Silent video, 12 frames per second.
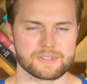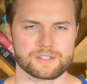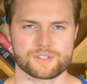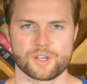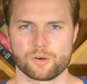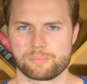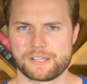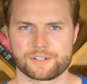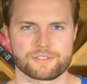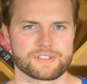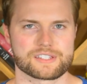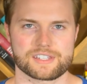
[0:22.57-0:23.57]
So Peter
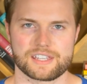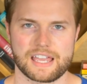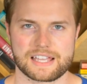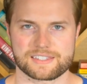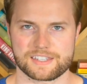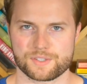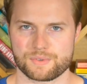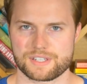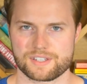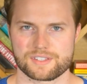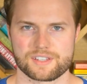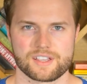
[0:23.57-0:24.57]
Kavinsky has these
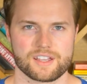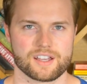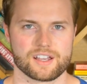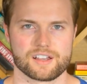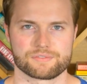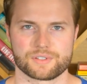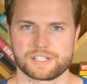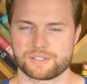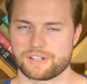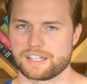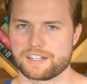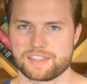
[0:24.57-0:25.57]
reasons for
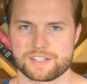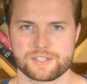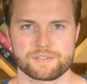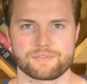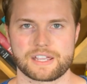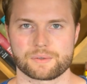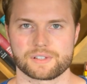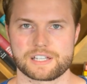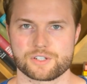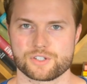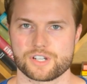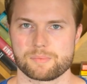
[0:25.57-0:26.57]
entering into this fake
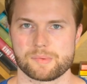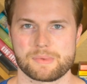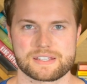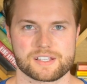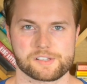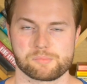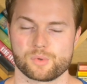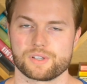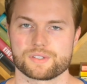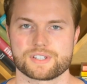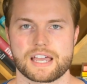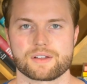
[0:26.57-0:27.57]
relationship. It basically
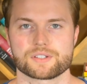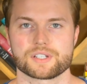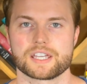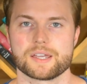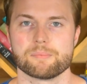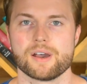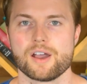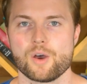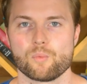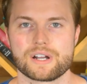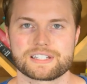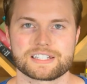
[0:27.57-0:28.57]
boils down to him
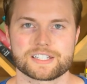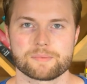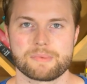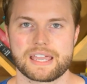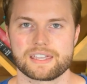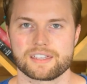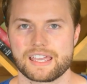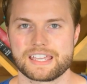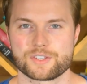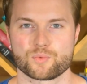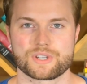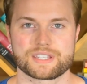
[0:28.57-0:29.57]
wanting to make
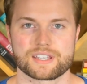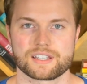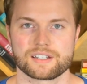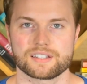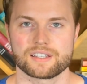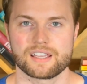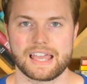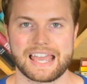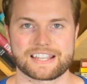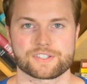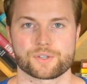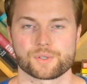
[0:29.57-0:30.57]
his recent
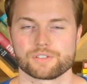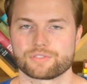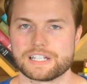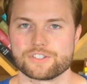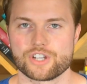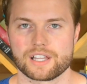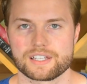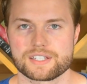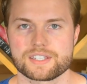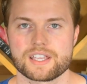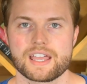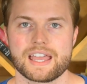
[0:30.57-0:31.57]
ex-girlfriend
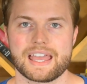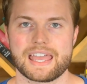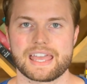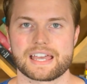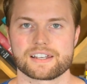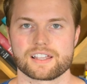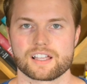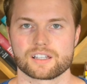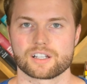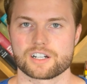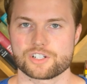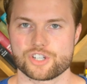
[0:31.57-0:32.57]
jealous, and
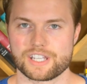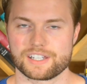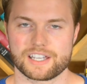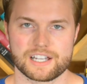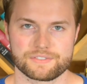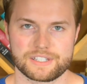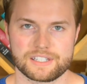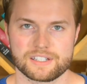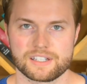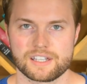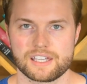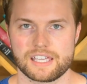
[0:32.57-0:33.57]
Laura Jean Covey
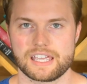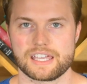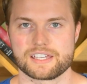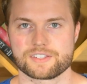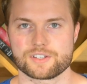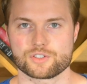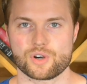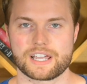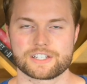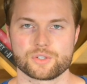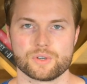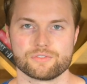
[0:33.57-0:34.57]
is
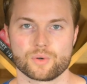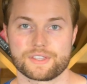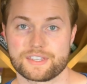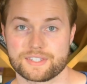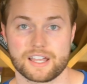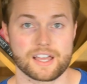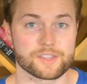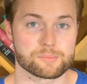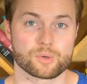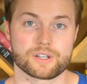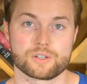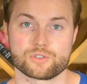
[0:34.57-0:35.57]
trying to avoid this other
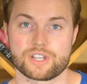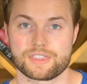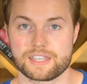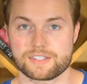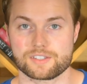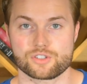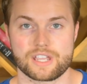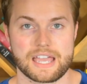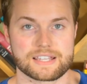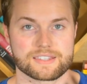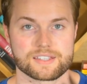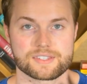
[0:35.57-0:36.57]
boy who she thinks she
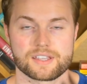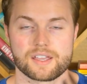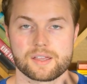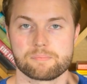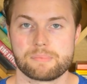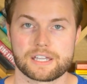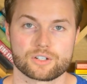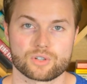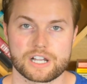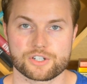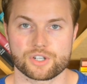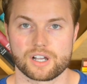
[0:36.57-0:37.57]
has this big
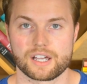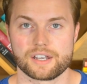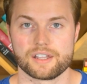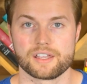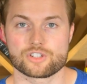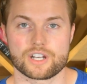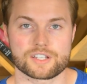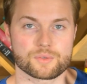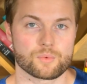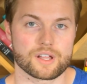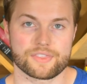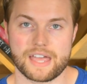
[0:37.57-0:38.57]
crush on. She
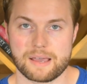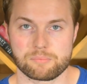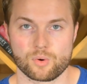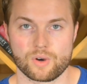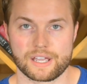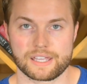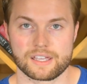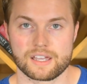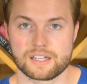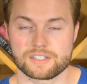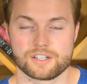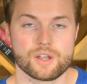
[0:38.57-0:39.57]
doesn't want that boy
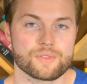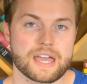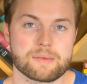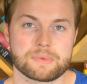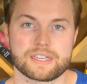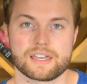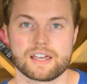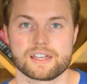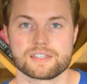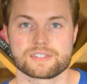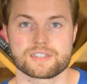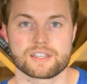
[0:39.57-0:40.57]
to know that
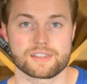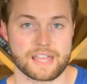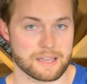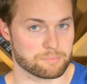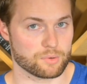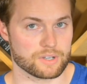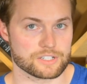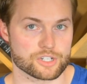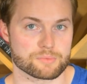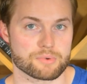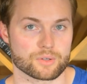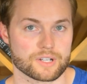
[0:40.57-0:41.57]
because that boy
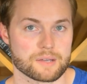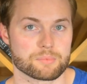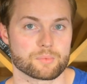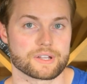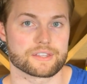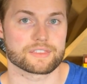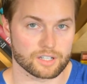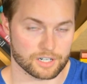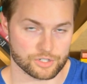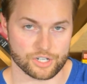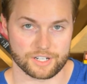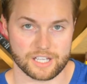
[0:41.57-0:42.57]
just broke up with
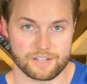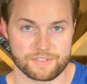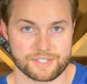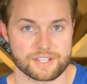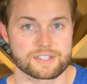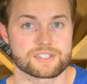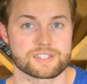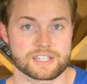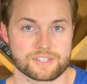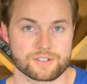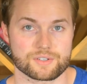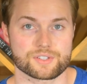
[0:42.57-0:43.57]
Laura Jean Covey's
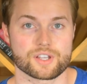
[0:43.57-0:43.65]
sister.